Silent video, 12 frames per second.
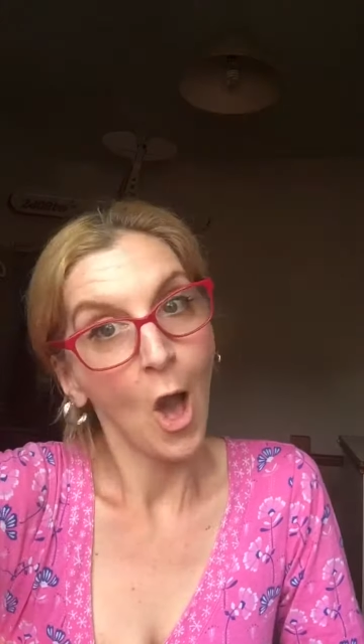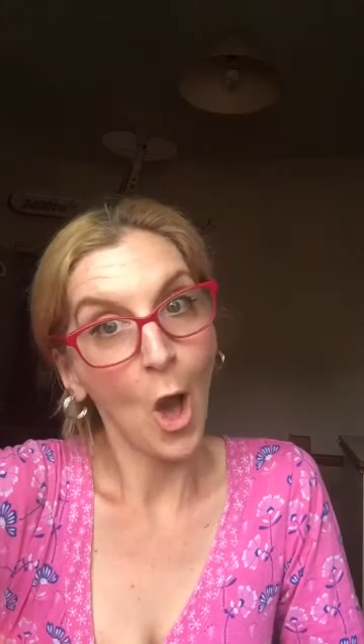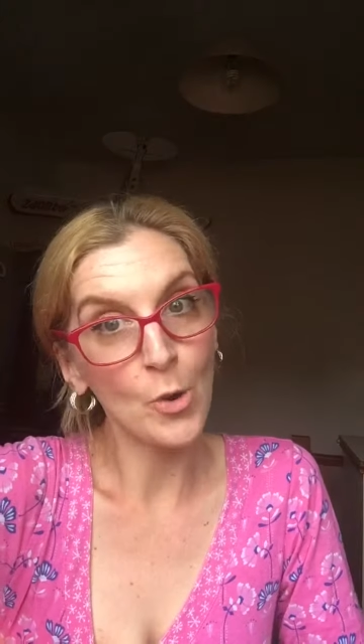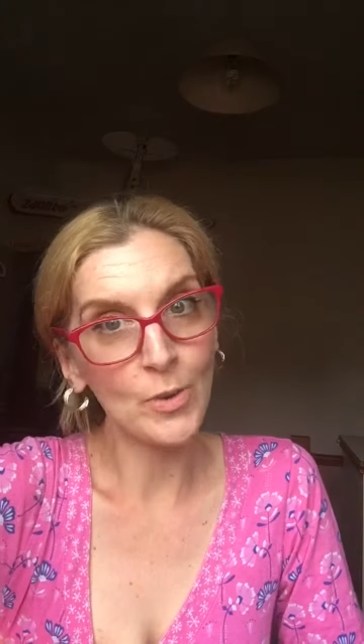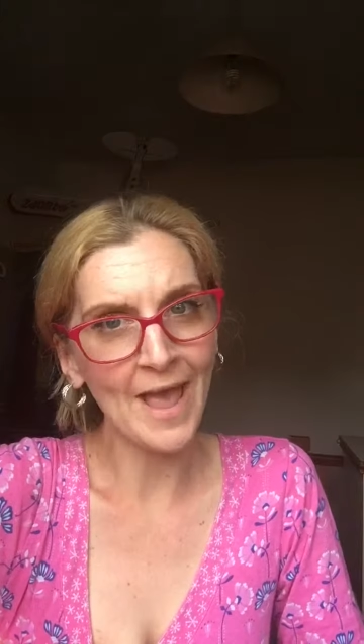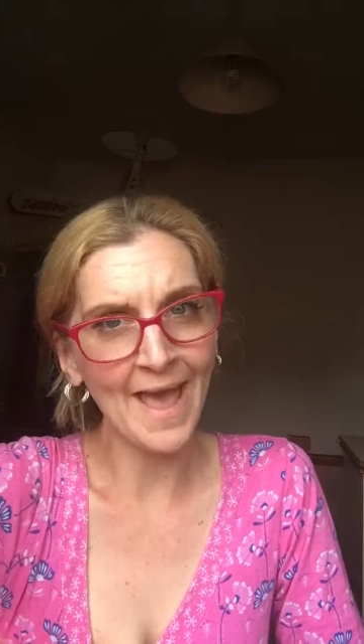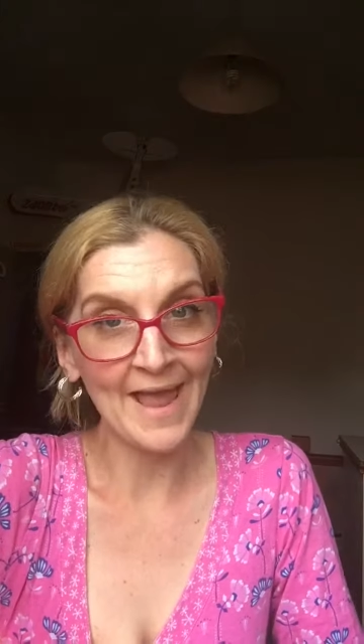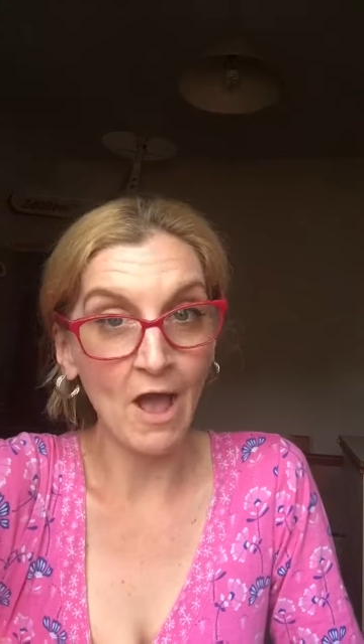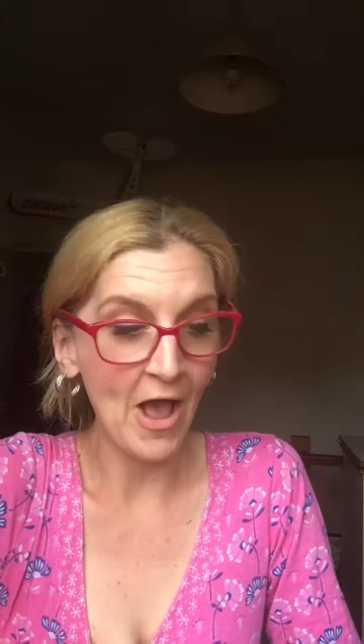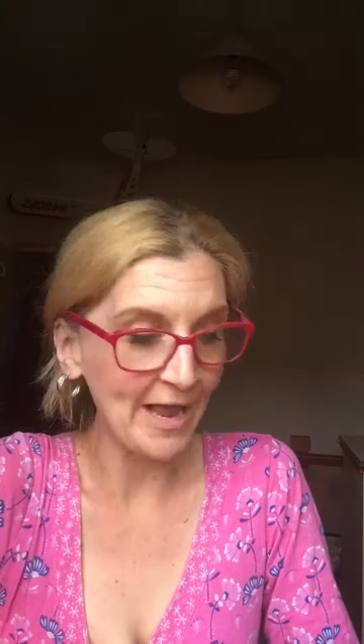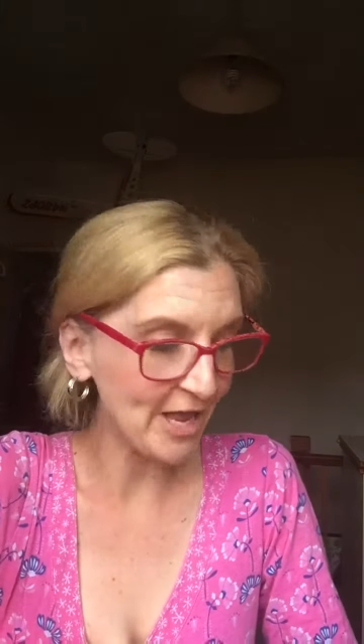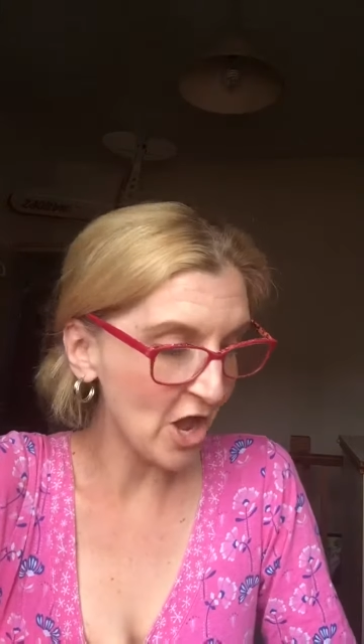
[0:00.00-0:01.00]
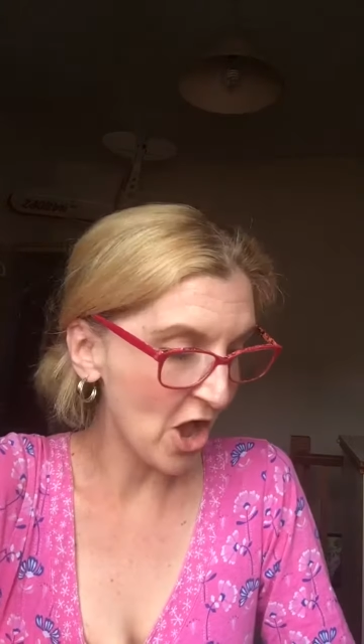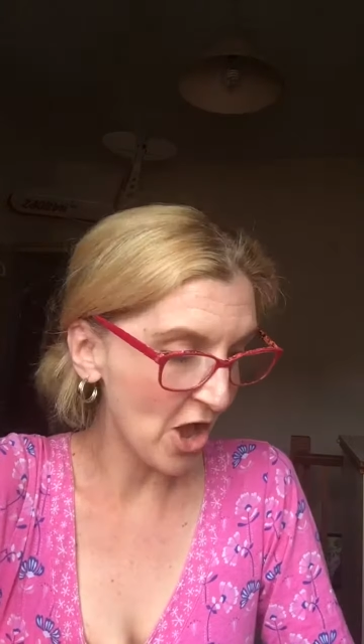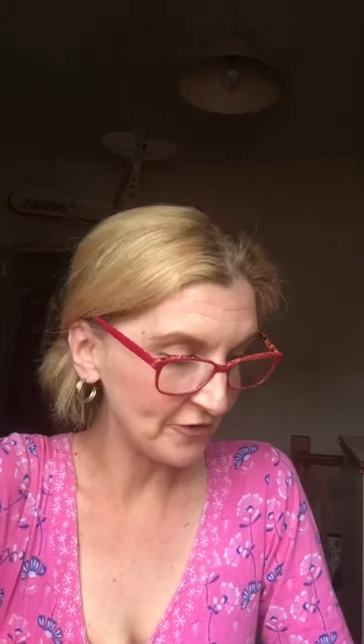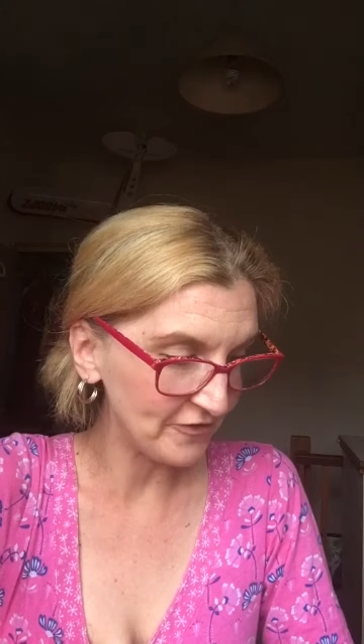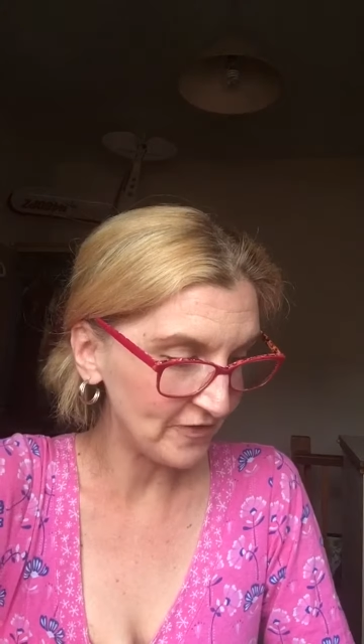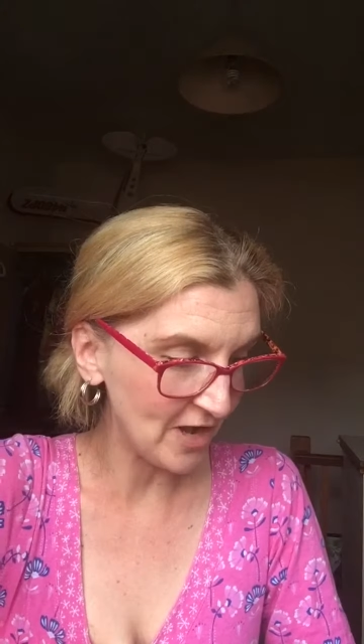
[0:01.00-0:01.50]
Okay, I
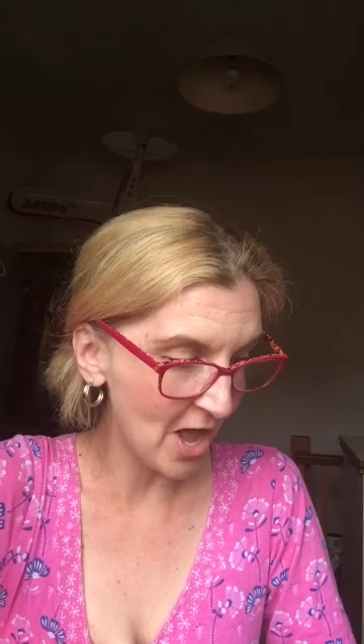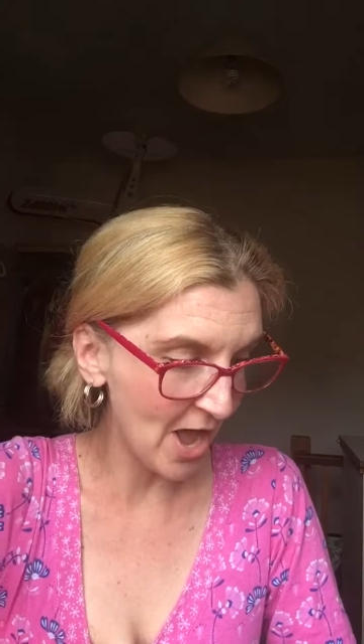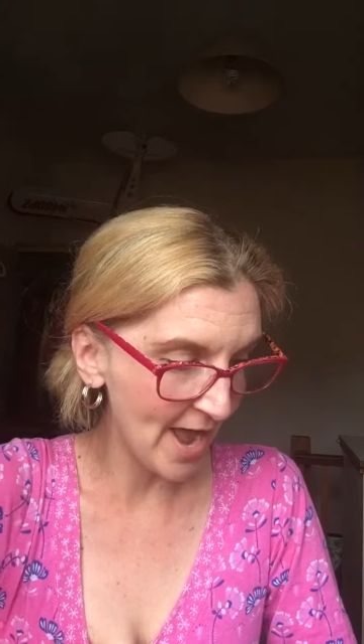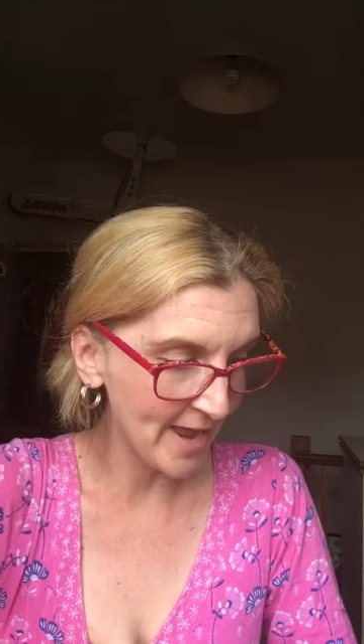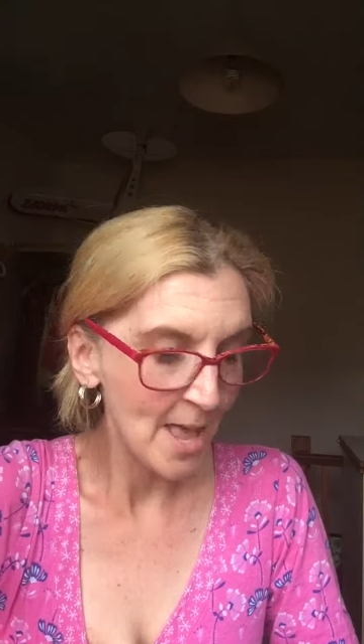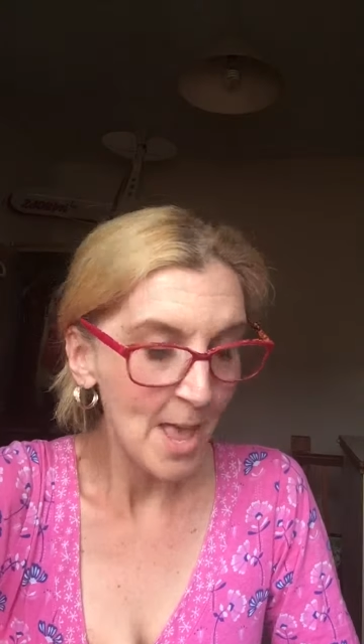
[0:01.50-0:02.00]
can't fly,